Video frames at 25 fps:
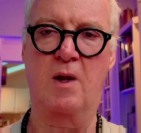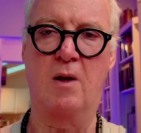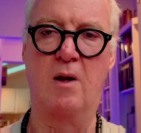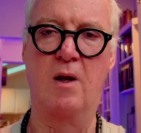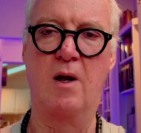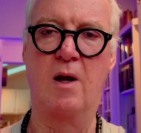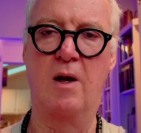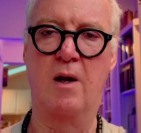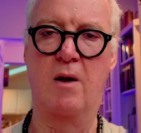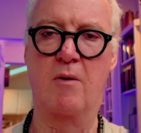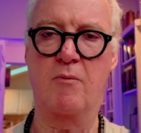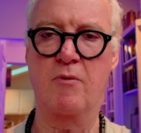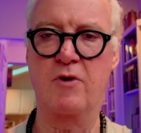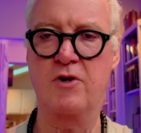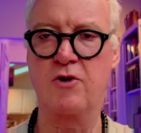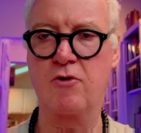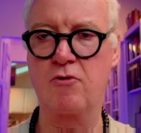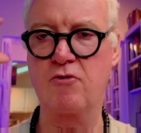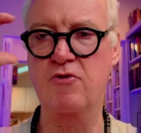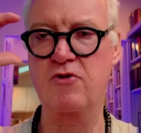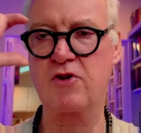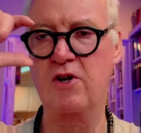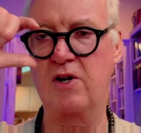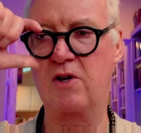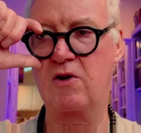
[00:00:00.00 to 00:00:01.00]

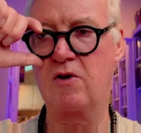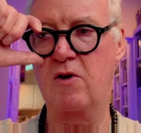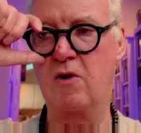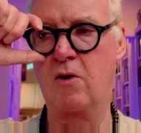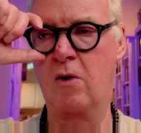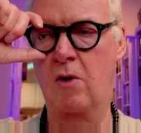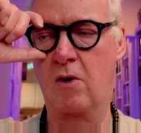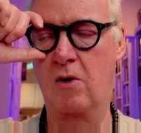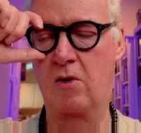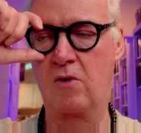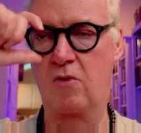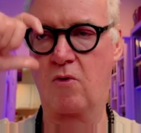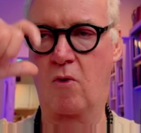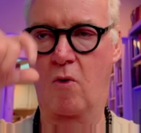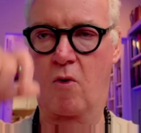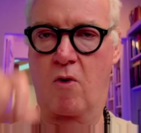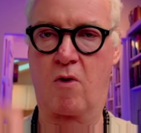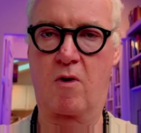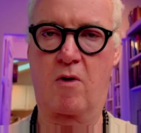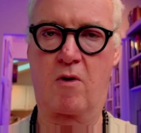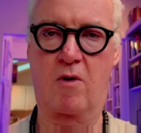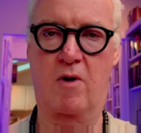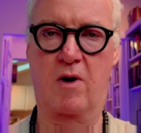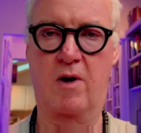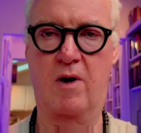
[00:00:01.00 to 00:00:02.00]
reducing
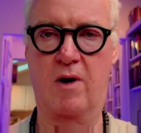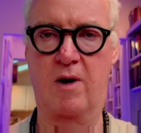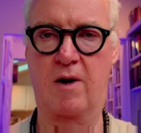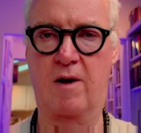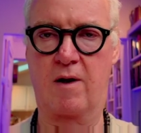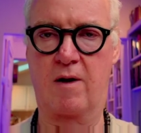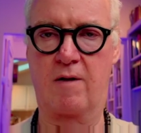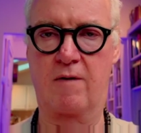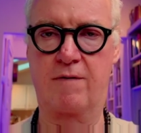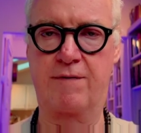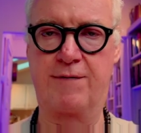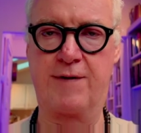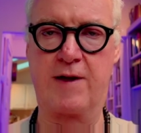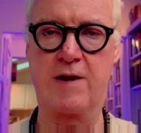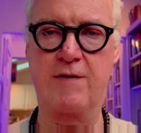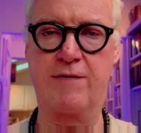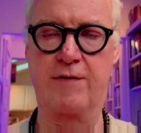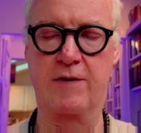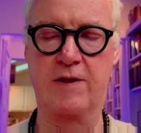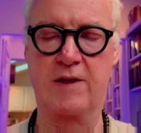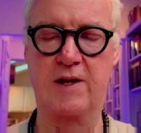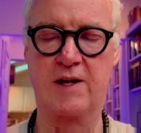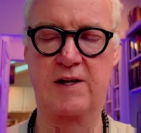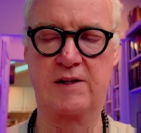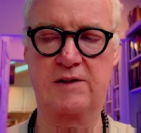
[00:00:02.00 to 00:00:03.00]
your fee
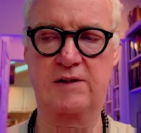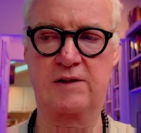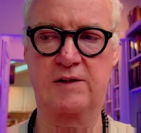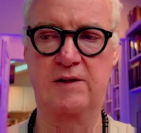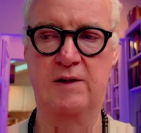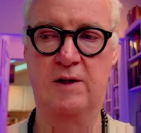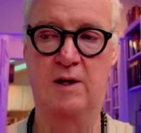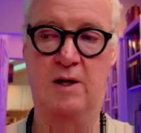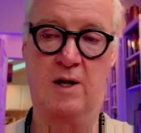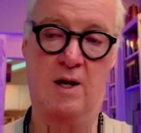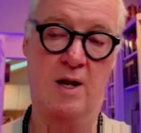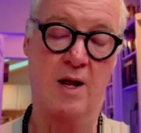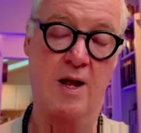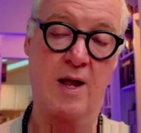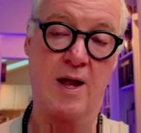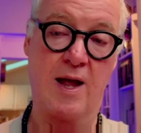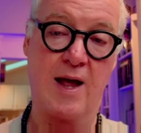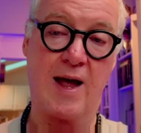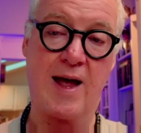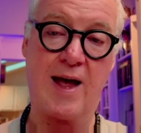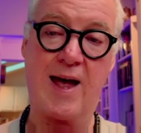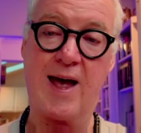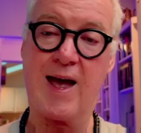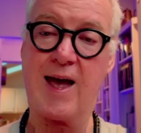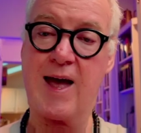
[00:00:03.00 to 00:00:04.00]
for this?
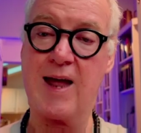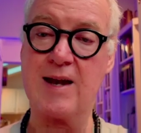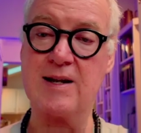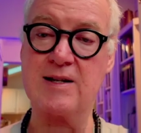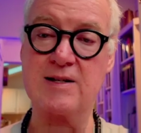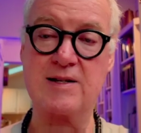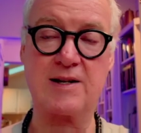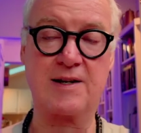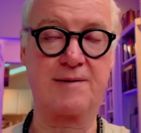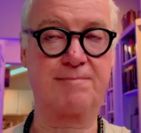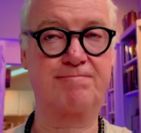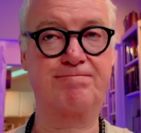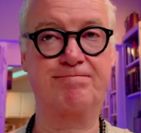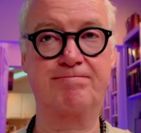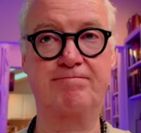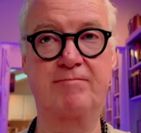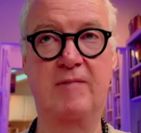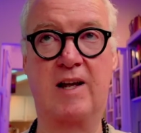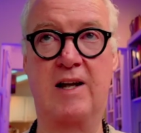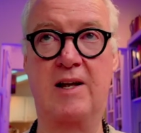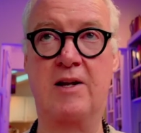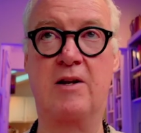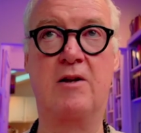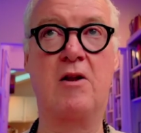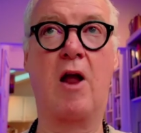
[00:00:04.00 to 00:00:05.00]
And
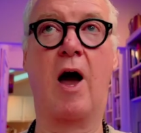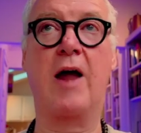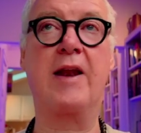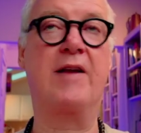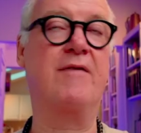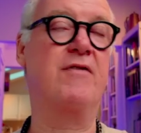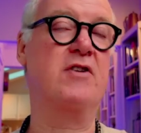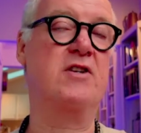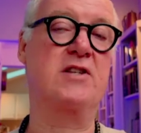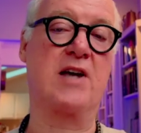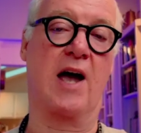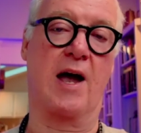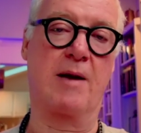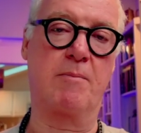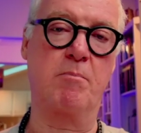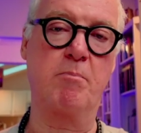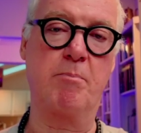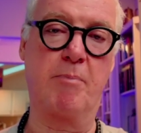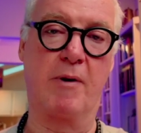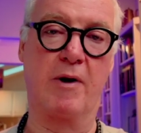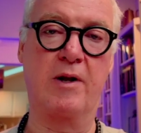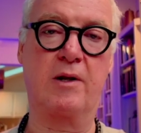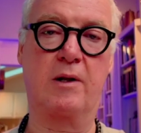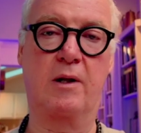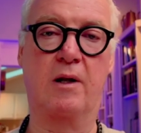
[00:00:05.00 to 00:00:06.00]
not every time,
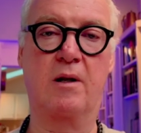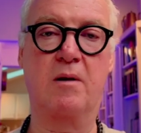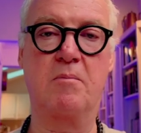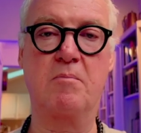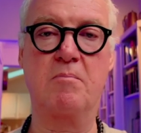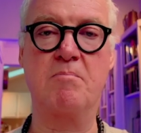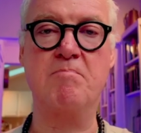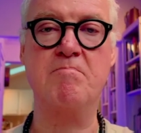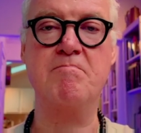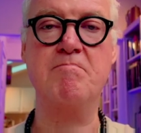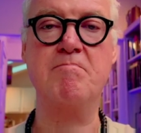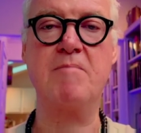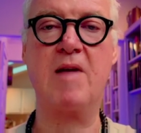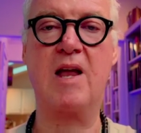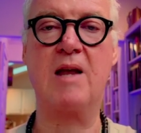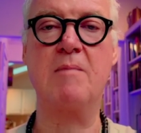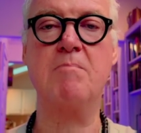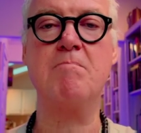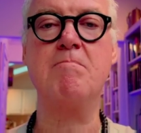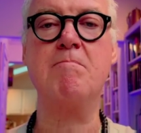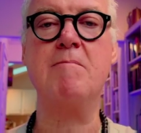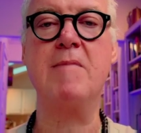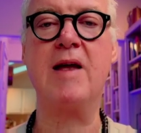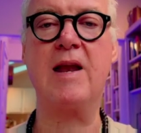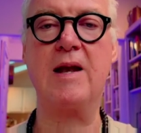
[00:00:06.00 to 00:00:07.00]
but
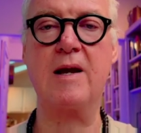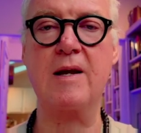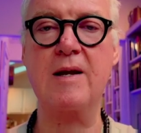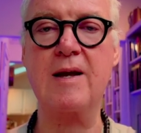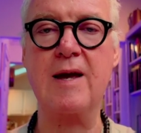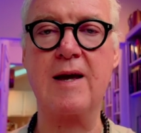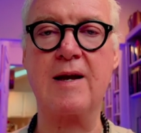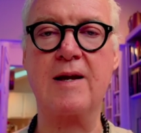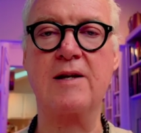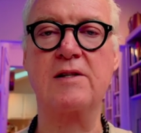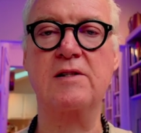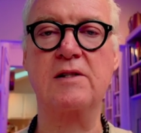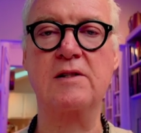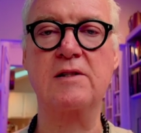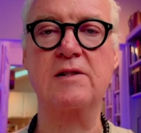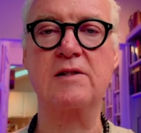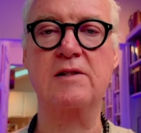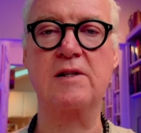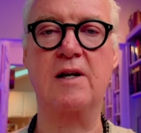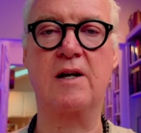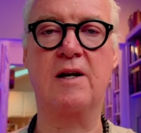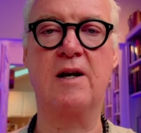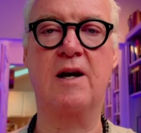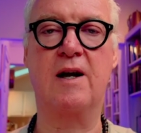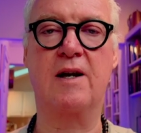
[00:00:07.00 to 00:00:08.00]
in many
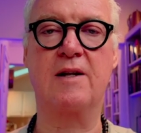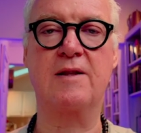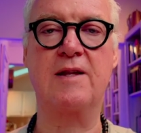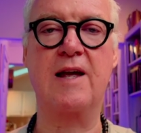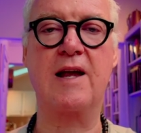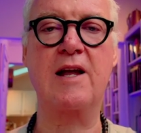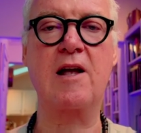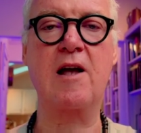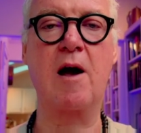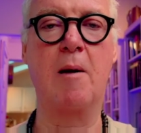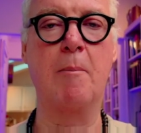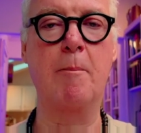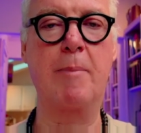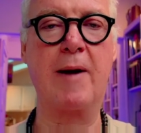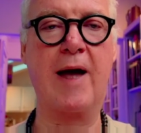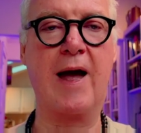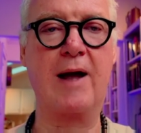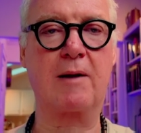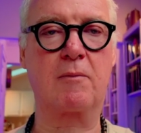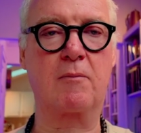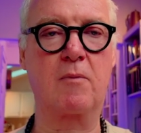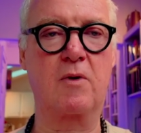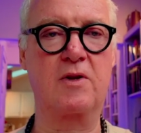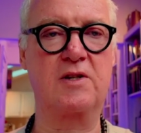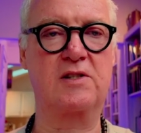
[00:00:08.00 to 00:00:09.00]
cases, they come
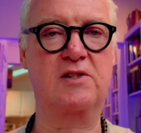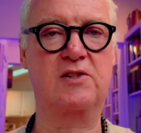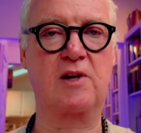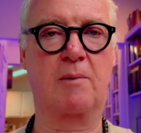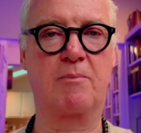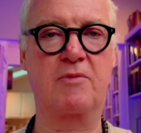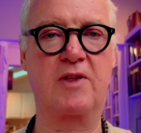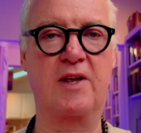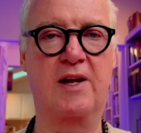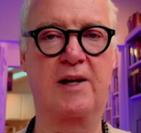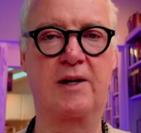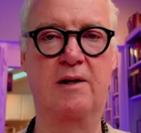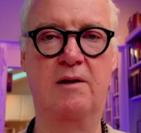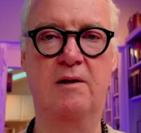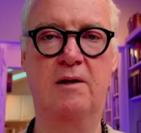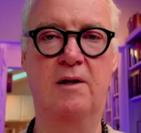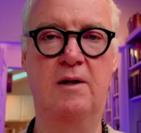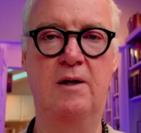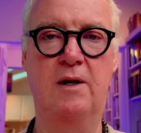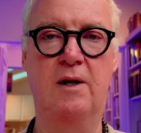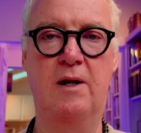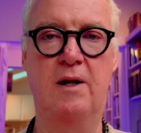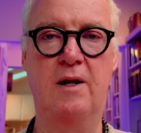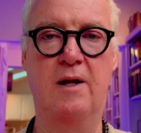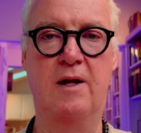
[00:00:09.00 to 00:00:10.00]
back with something
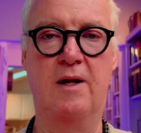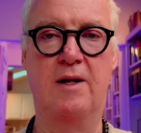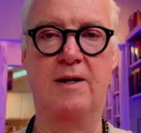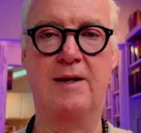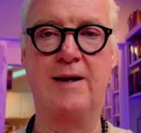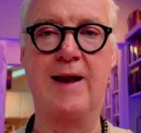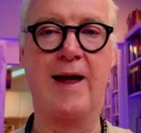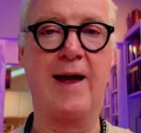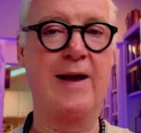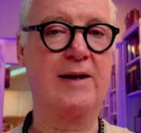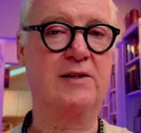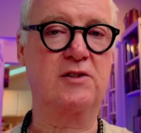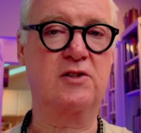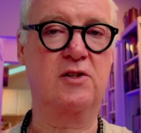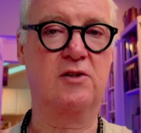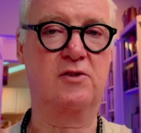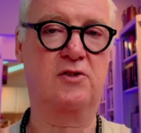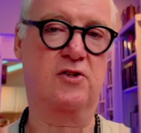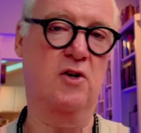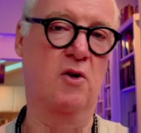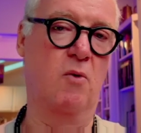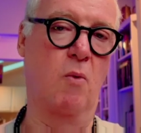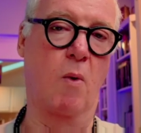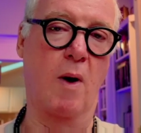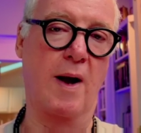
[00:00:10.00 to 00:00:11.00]
less.
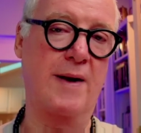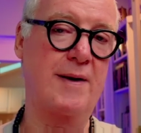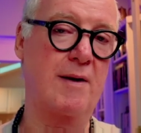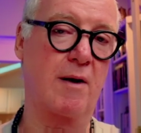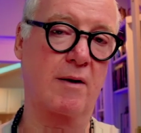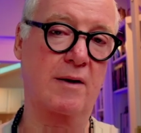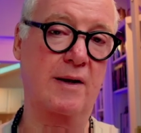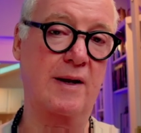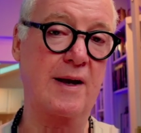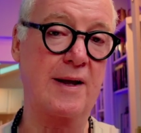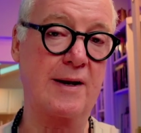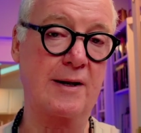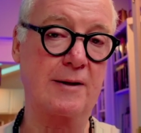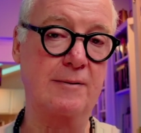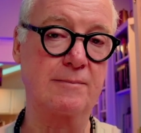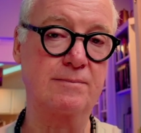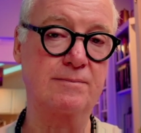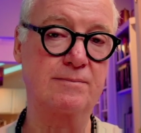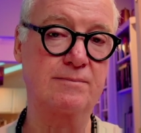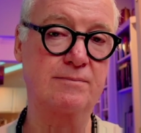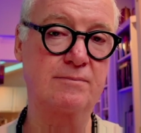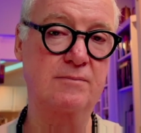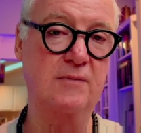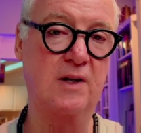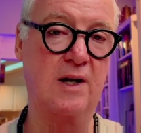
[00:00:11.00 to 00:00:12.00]
So why not get it?
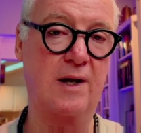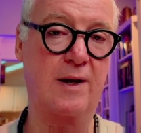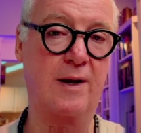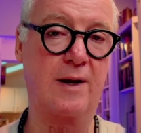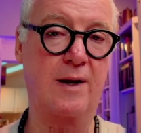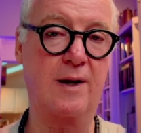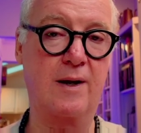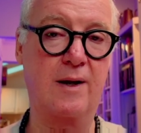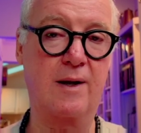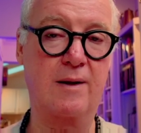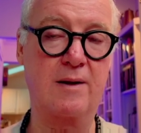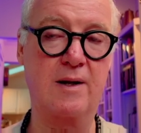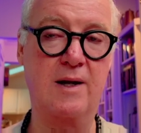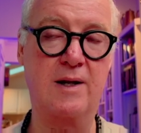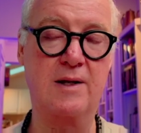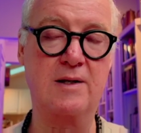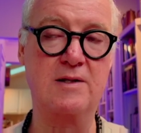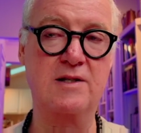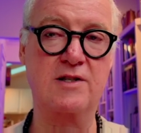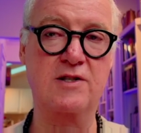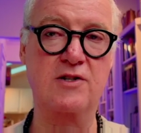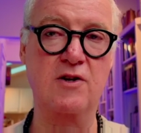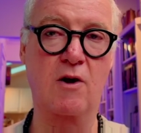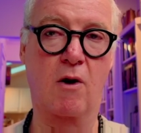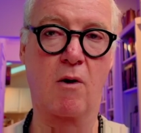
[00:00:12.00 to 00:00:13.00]

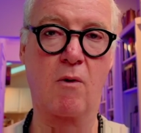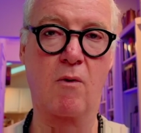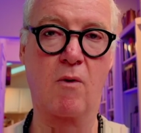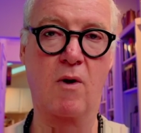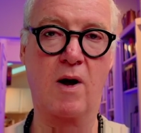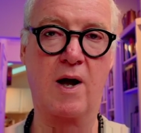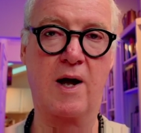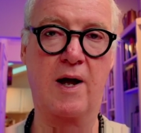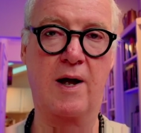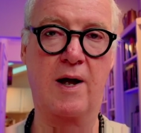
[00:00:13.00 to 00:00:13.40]
And so